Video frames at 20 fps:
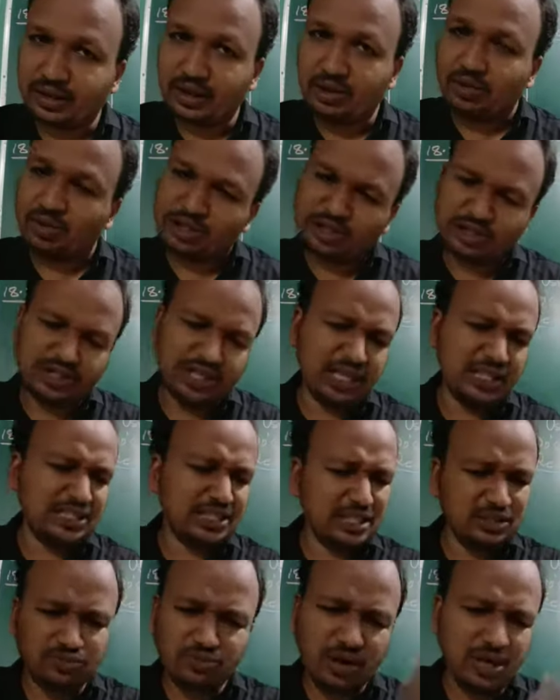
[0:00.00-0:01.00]
Question
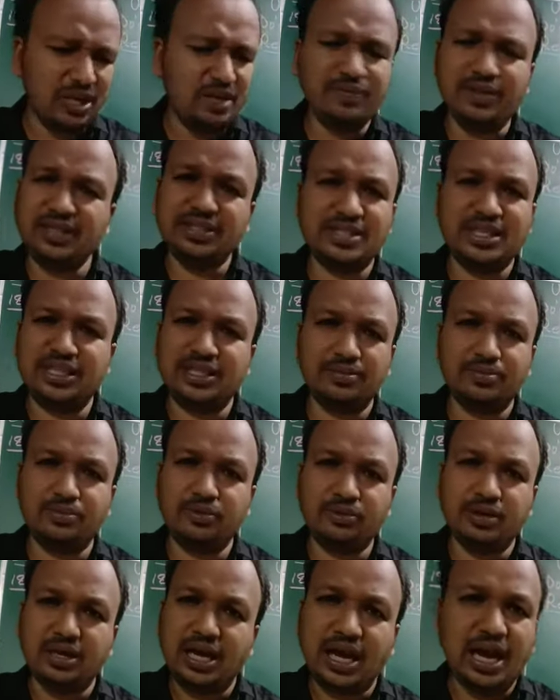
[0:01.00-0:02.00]
answers, whatever is in the book,
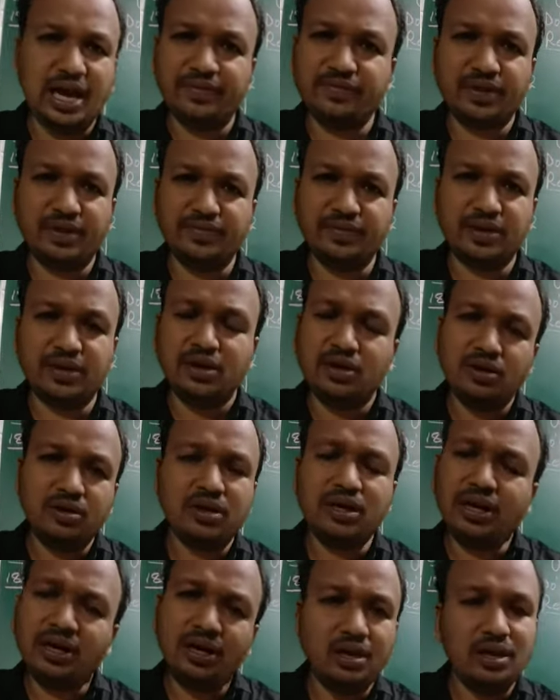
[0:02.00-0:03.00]
I have given.
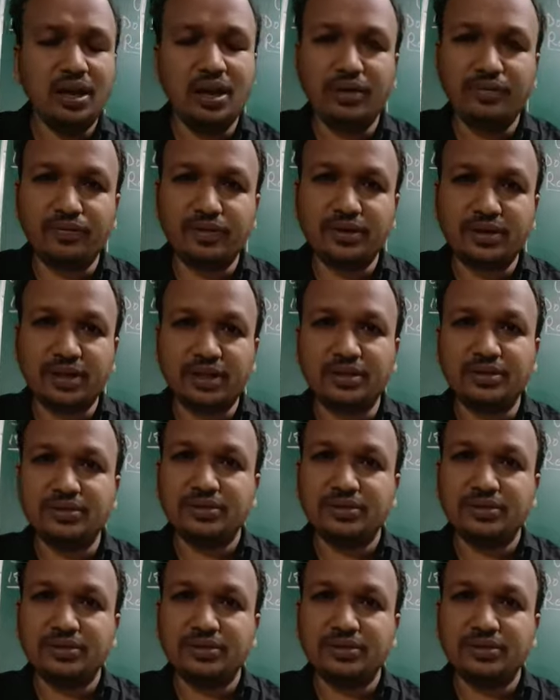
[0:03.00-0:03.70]
Okay, everything.